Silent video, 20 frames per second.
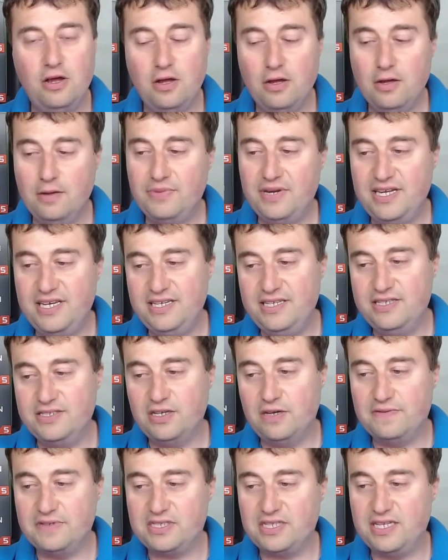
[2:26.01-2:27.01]
please
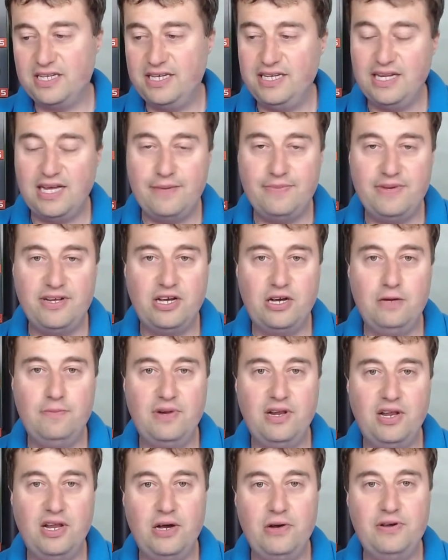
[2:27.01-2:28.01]
obviously let me know
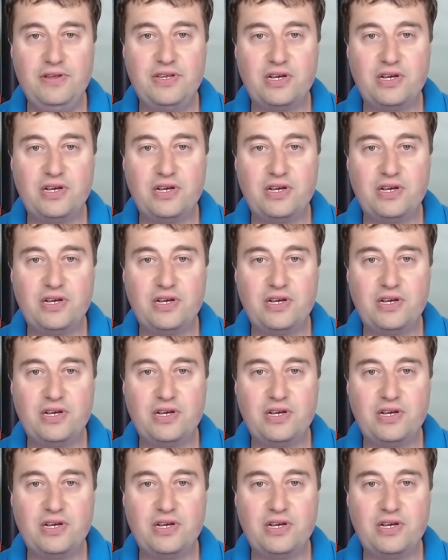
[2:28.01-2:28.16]
below in the